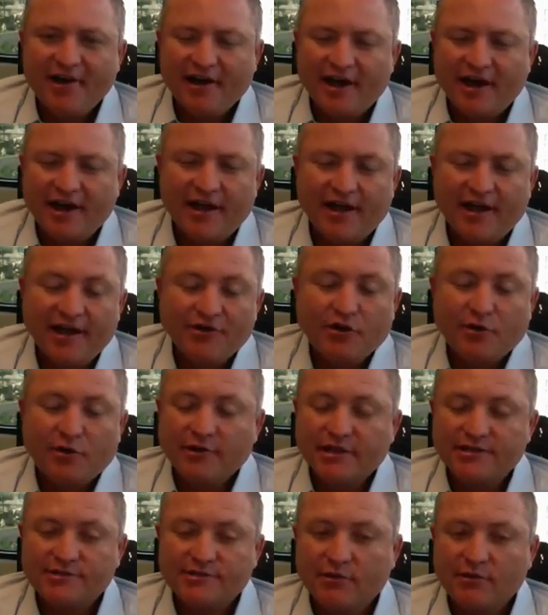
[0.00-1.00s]
I
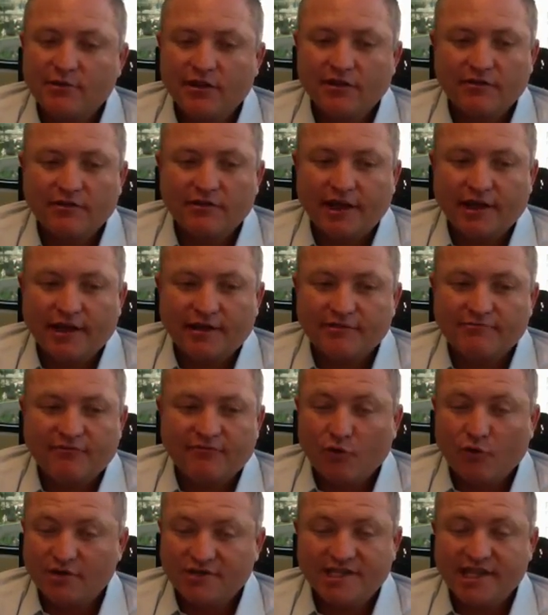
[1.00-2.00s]
normally swallow like
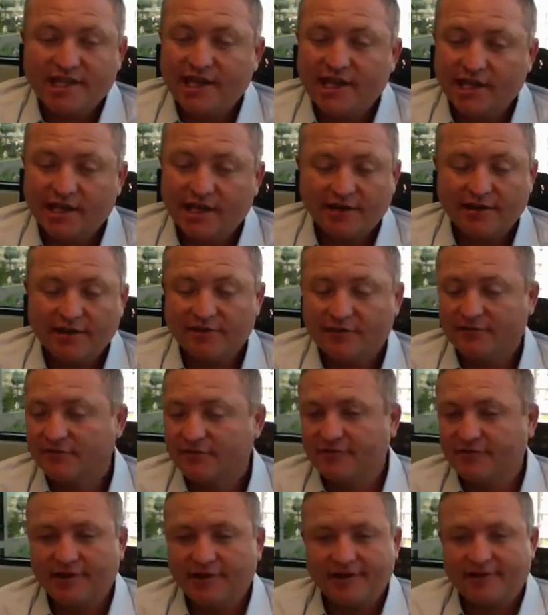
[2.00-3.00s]
14
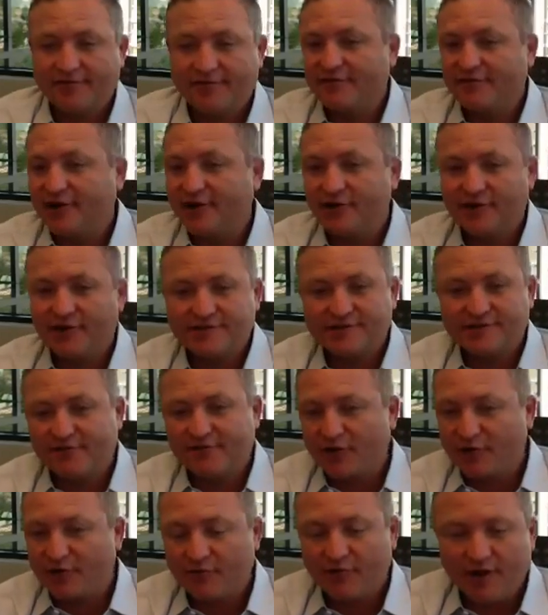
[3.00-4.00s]
of various of
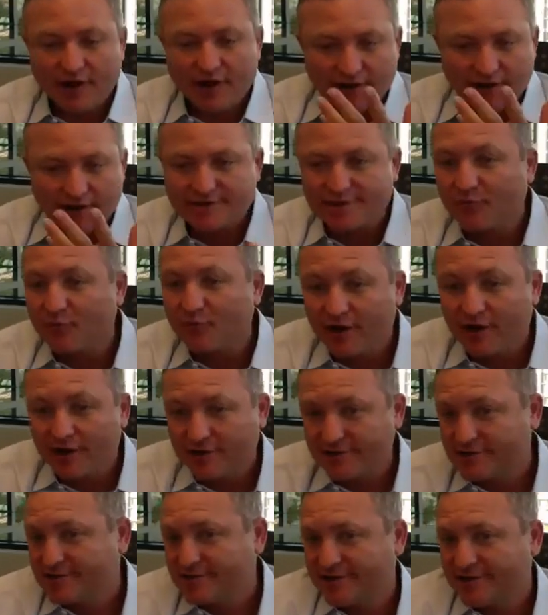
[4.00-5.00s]
our products at
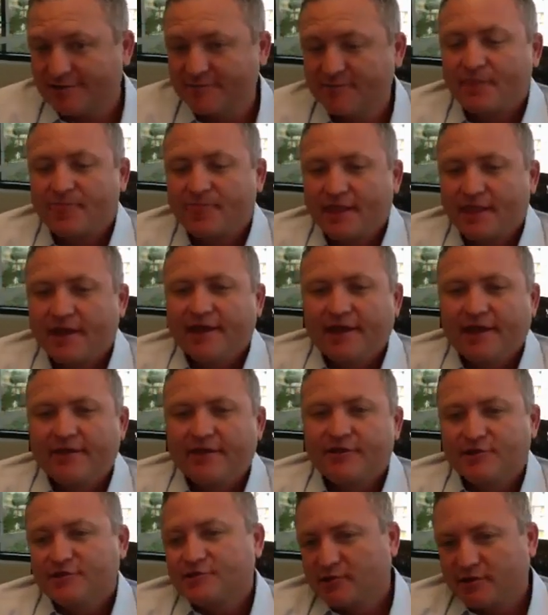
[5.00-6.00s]
once, and
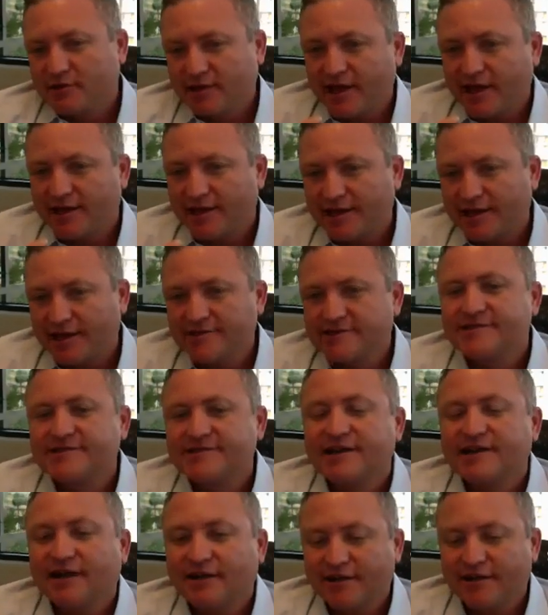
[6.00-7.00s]
those would kind of get
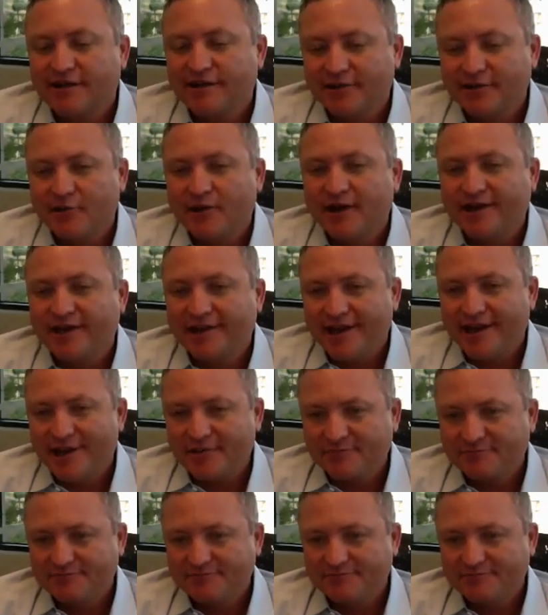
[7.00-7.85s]
stuck on the way down.